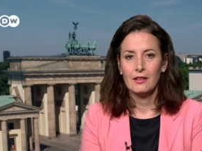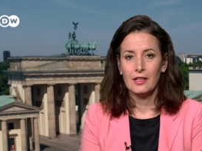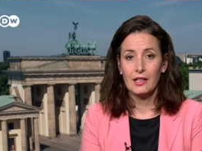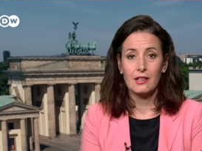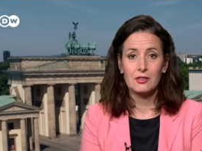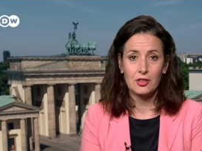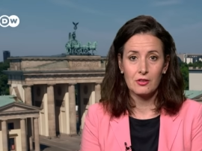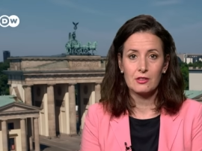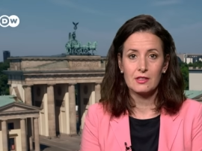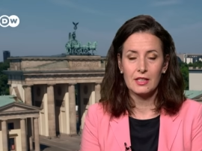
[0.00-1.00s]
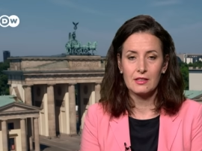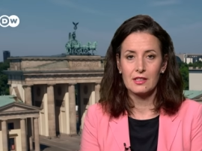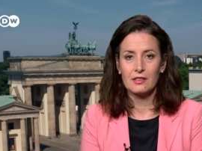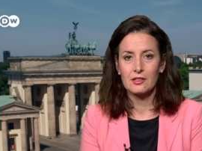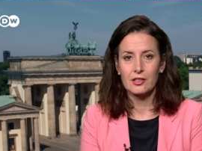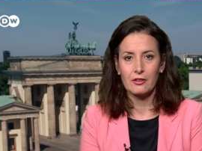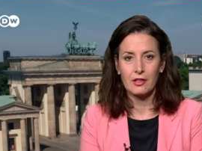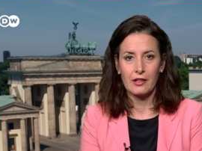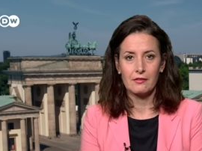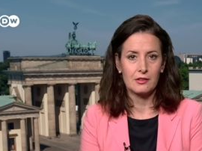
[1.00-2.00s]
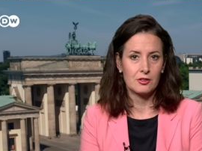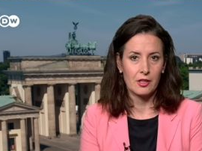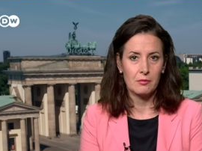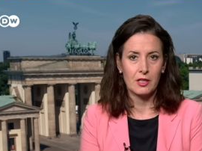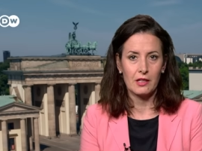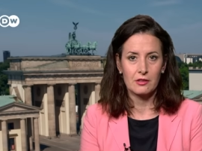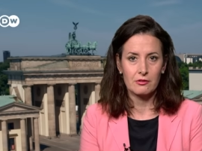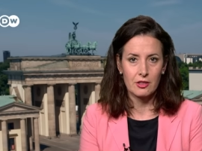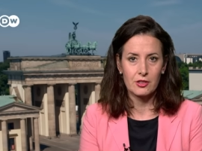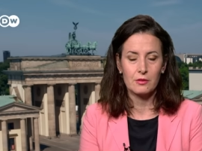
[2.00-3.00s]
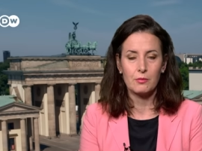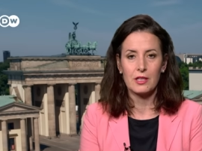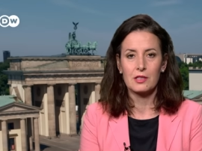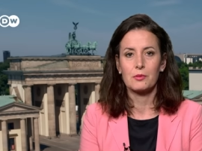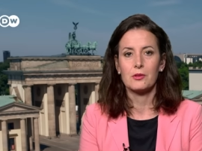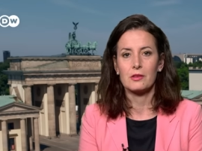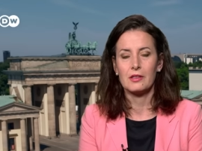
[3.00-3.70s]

They are dual citizens, so have a German and a Russian passport,